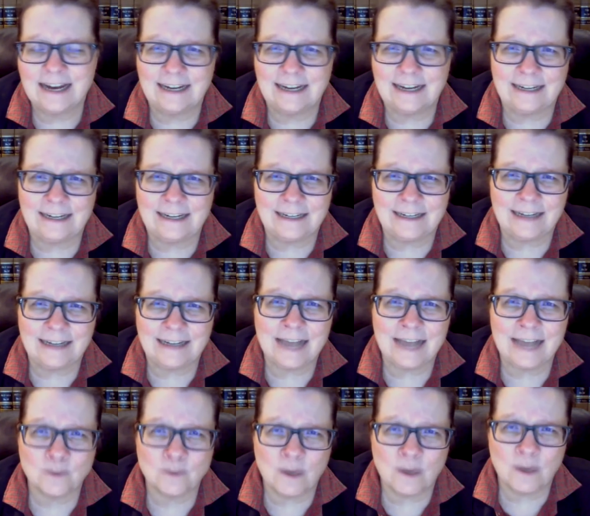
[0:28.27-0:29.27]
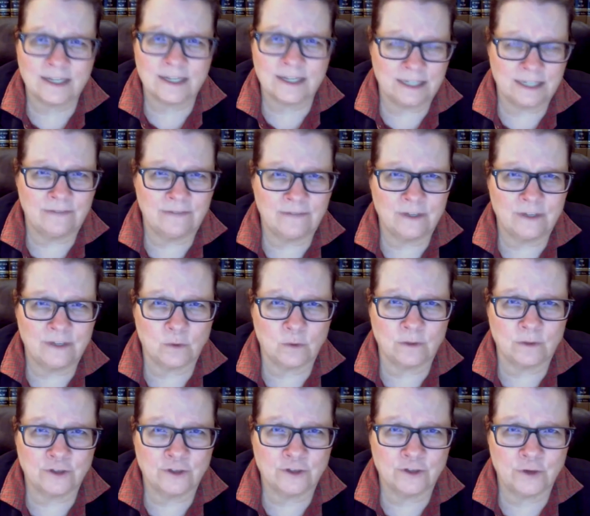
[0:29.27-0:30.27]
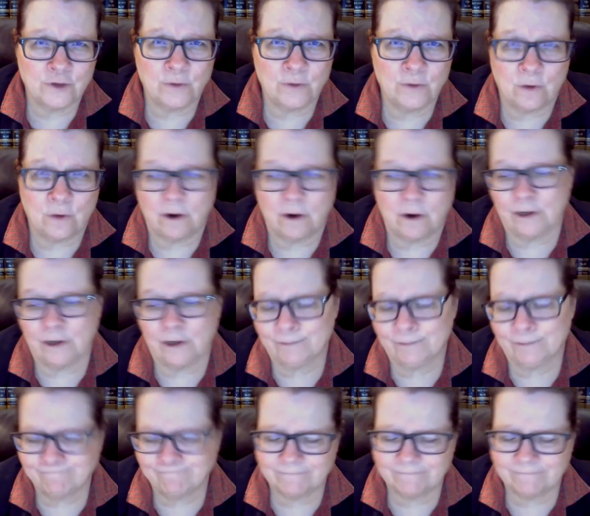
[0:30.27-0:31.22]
as well as individuals who are